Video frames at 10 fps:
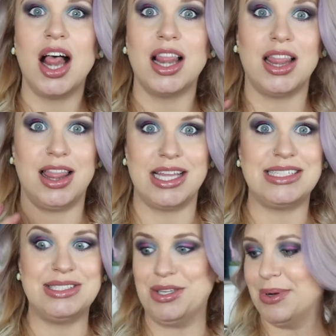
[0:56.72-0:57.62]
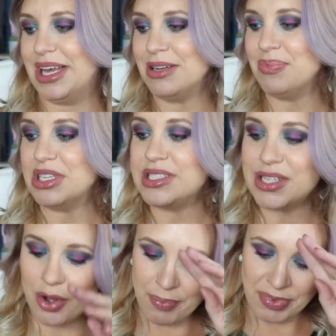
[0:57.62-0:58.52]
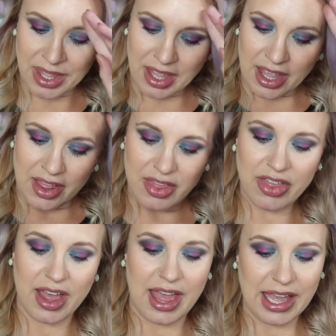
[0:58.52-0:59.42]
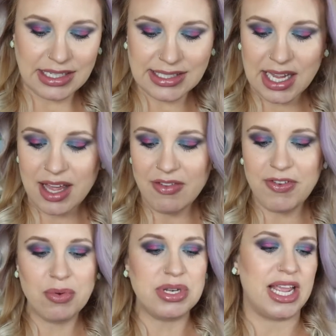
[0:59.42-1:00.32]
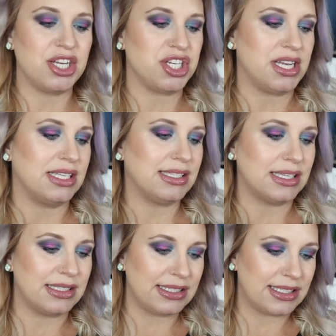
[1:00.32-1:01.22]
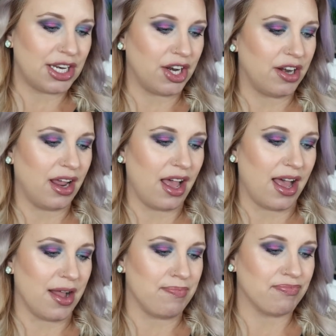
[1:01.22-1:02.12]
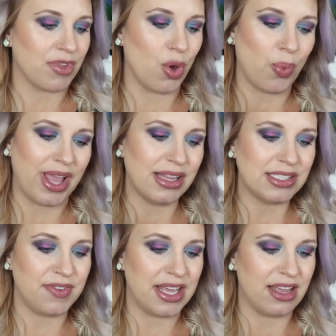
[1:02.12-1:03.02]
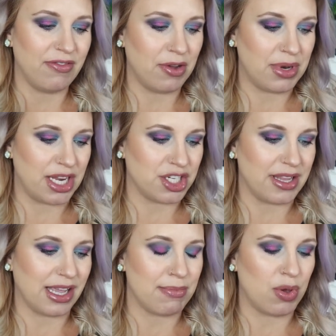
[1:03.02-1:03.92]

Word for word: let's do it. So the Exa Foundation is considered a weightless vegan foundation that can be